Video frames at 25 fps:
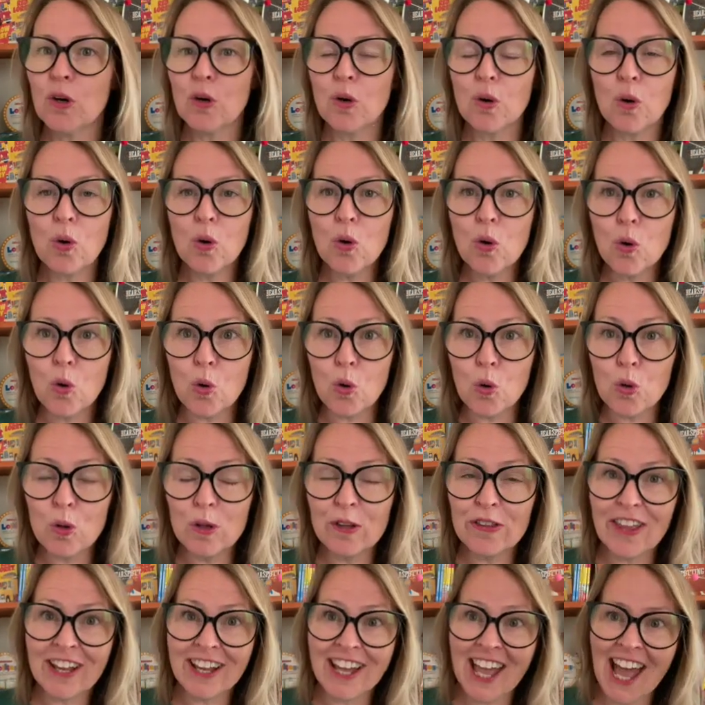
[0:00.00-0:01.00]
All
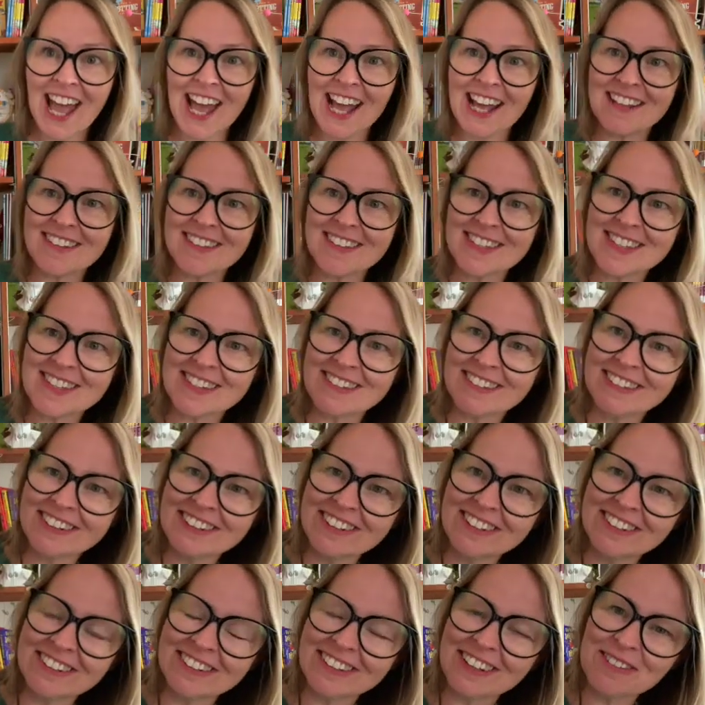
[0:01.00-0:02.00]
the cats.
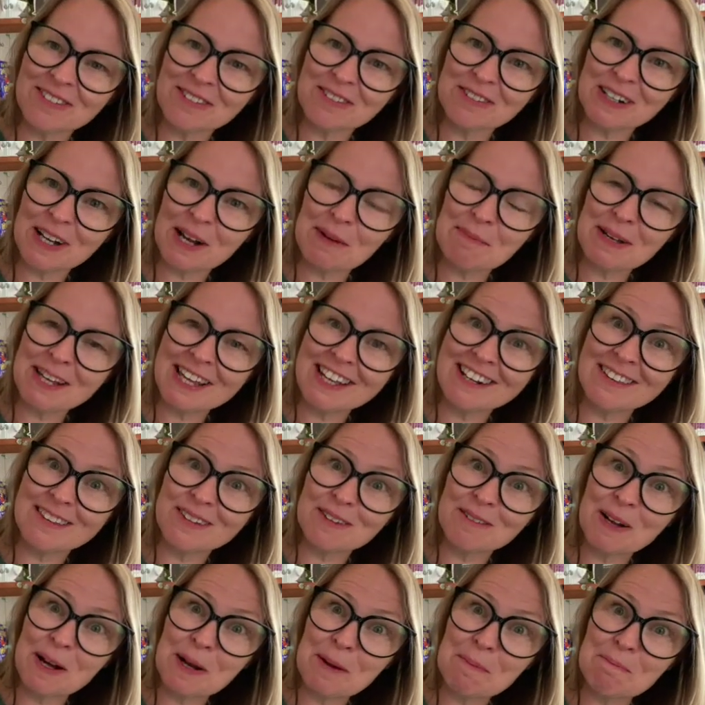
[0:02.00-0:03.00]
Look, they're all coming in
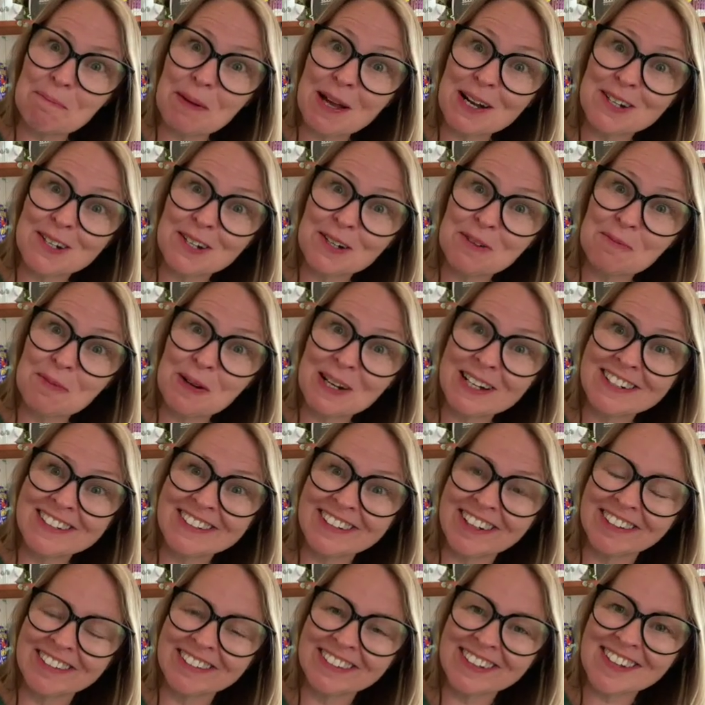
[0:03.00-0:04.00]
through her bedroom window
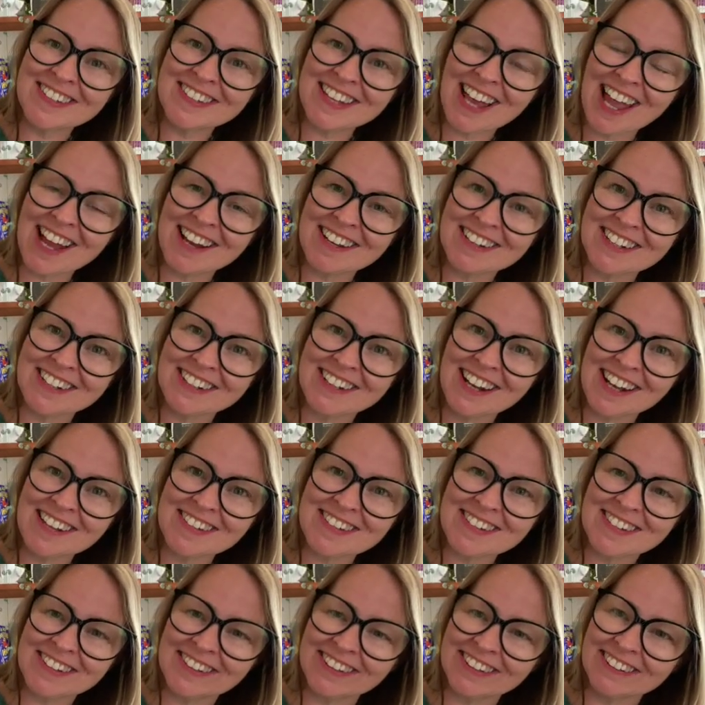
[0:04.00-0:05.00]
and there's Hector next
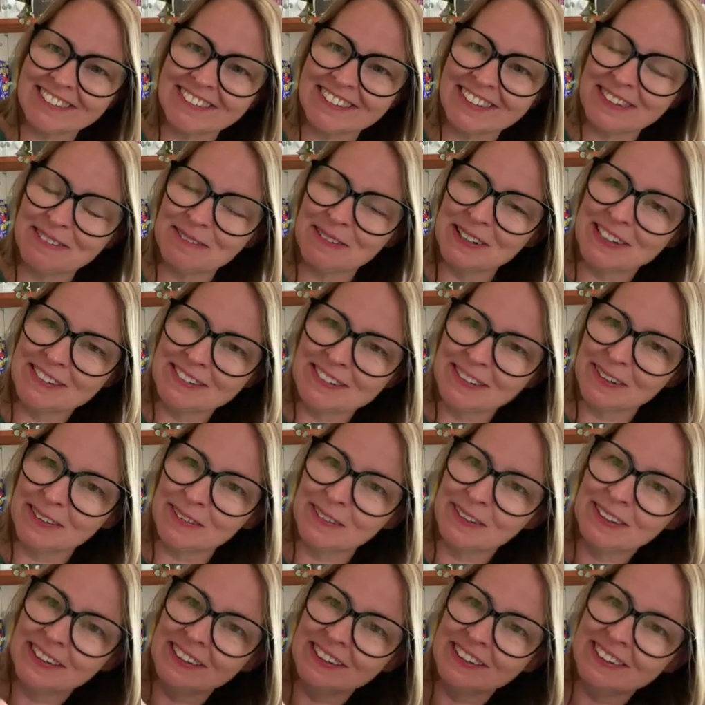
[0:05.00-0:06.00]
to her in the window.
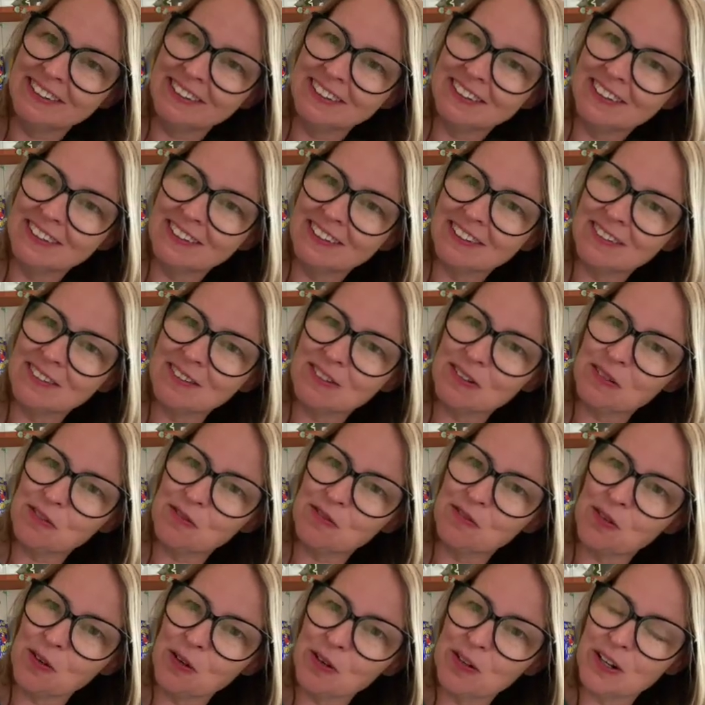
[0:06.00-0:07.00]
Who
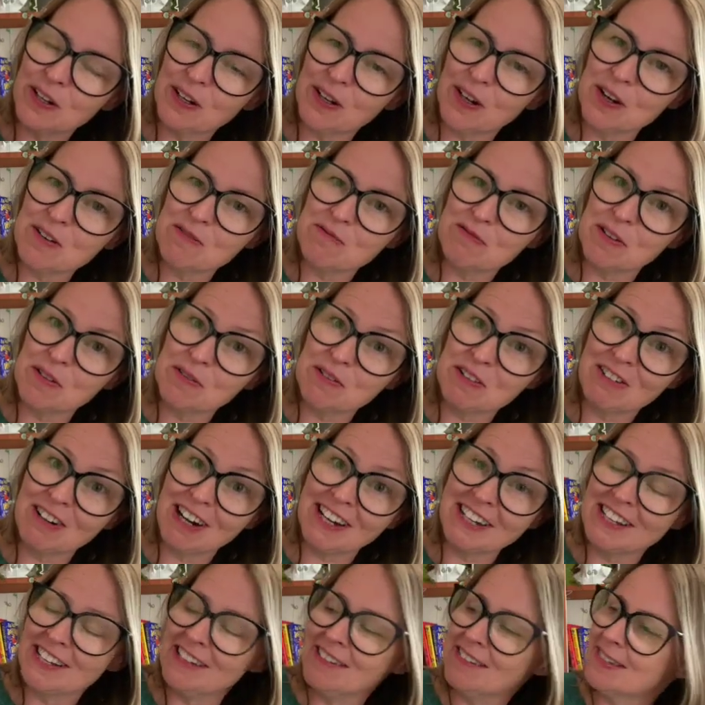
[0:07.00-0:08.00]
followed her home from
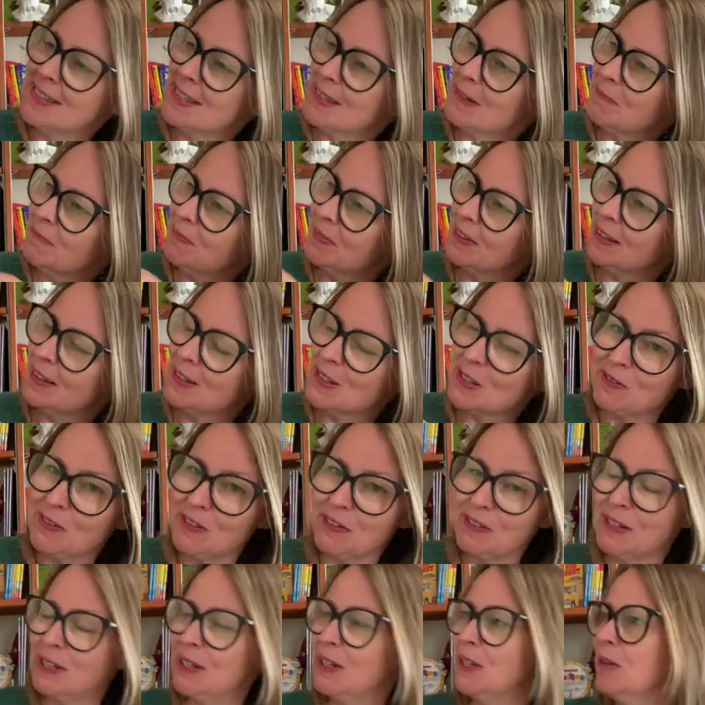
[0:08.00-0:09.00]
granny's. It's
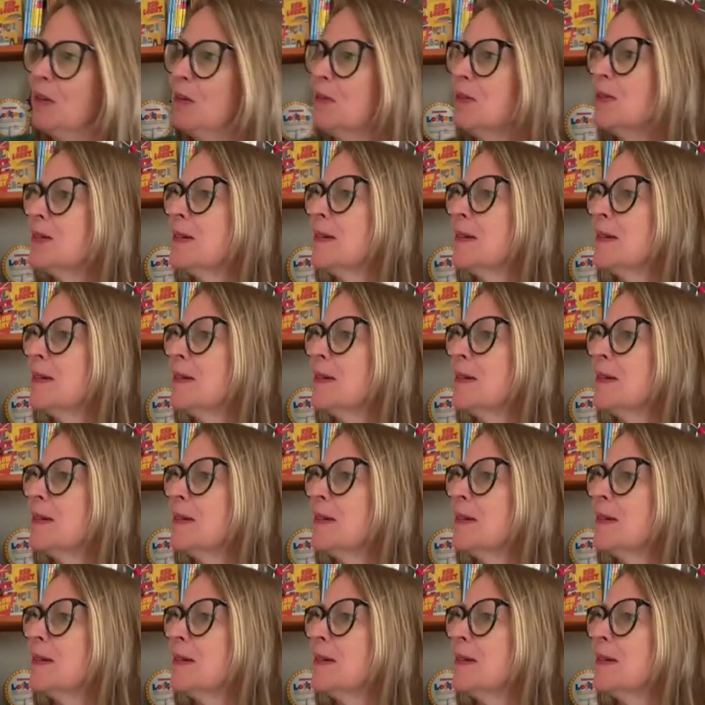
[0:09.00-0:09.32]
very cute.